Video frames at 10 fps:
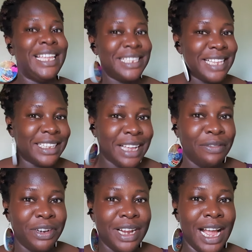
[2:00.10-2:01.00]
in South
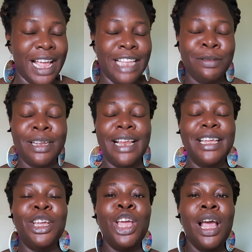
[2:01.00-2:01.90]
Africa,
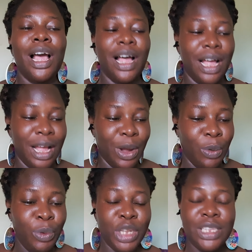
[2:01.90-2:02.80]
especially
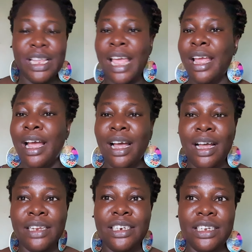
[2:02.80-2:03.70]
with
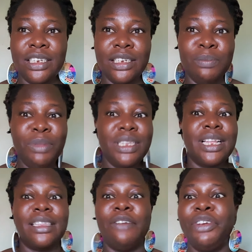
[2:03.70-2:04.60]
the Miss
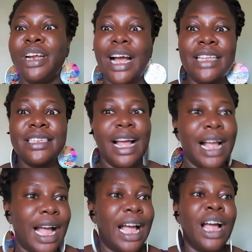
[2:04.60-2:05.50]
South Africa
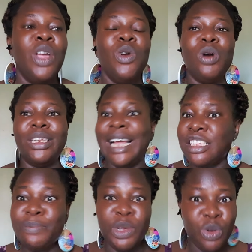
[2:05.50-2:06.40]
saga
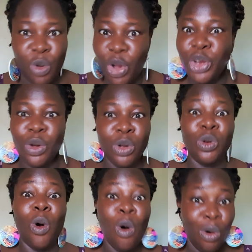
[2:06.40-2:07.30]
that's been going
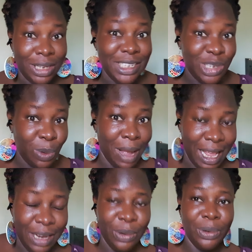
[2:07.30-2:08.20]
on all this
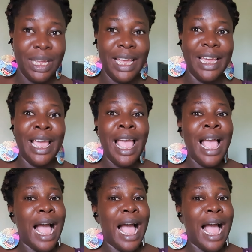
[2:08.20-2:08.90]
while, okay,